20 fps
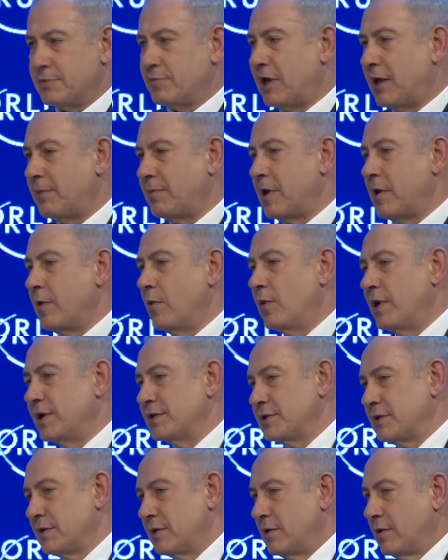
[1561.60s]
the problem. He
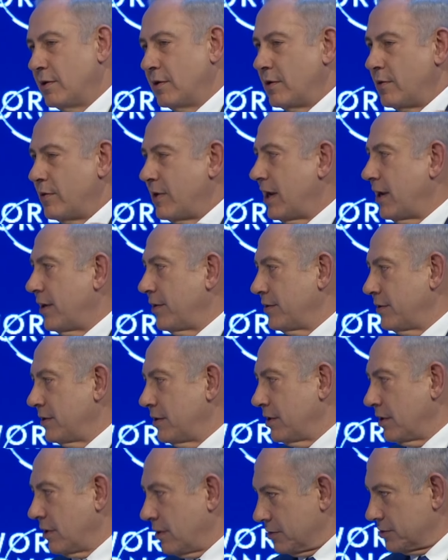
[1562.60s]
wants to go around
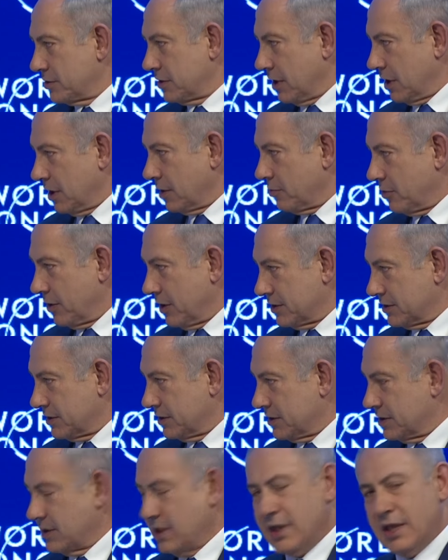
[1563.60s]
the negotiating
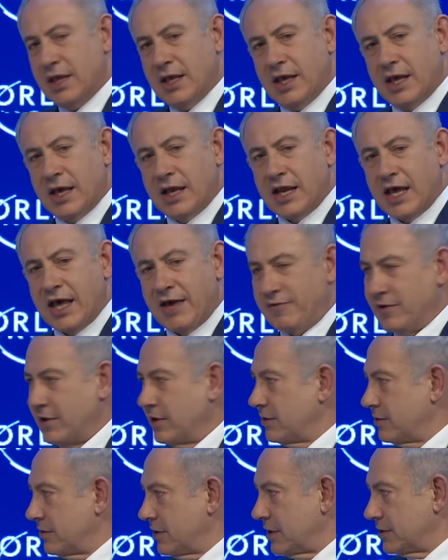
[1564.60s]
process and have an
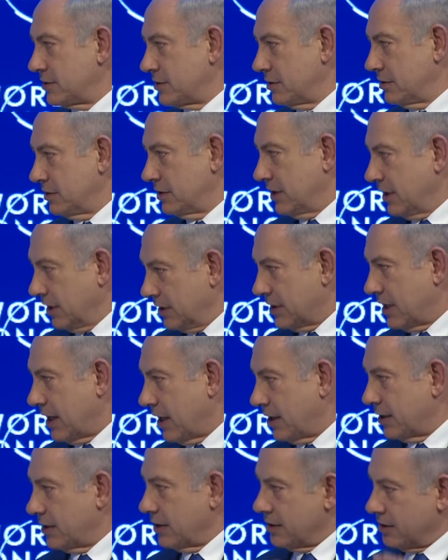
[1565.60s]
international
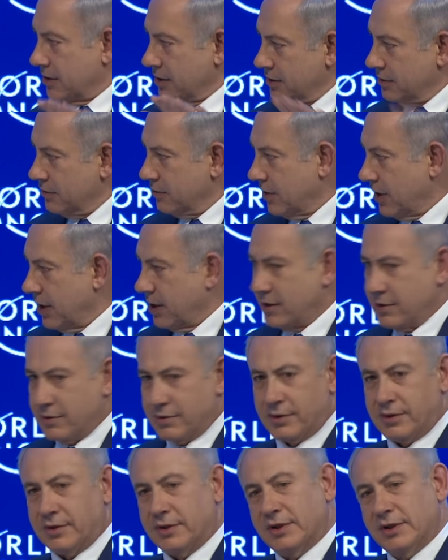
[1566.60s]
diktat at the UN
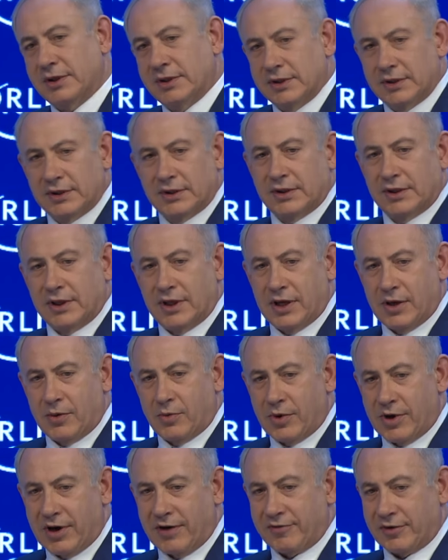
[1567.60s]
or uh,
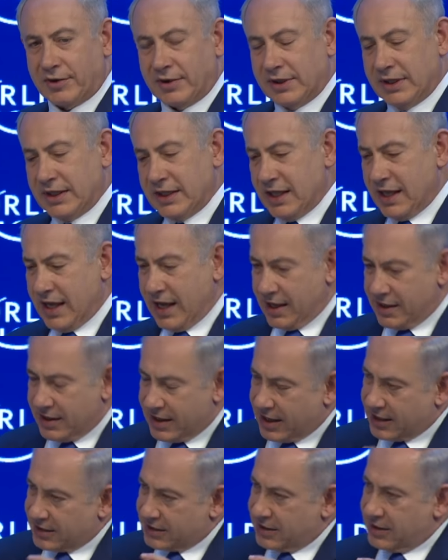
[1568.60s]
wherever. And
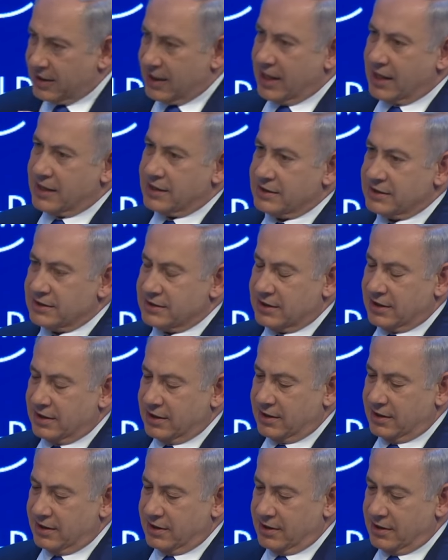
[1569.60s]
that, that is
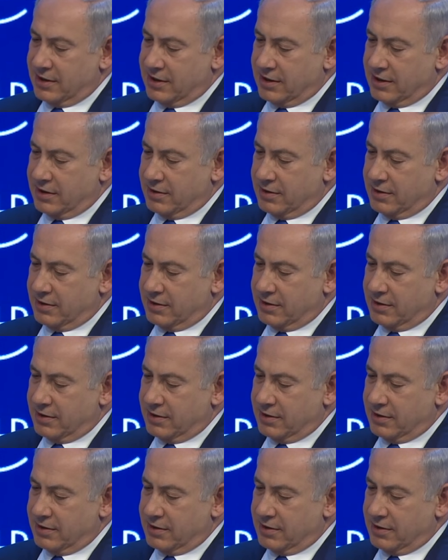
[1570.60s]
uh, uh,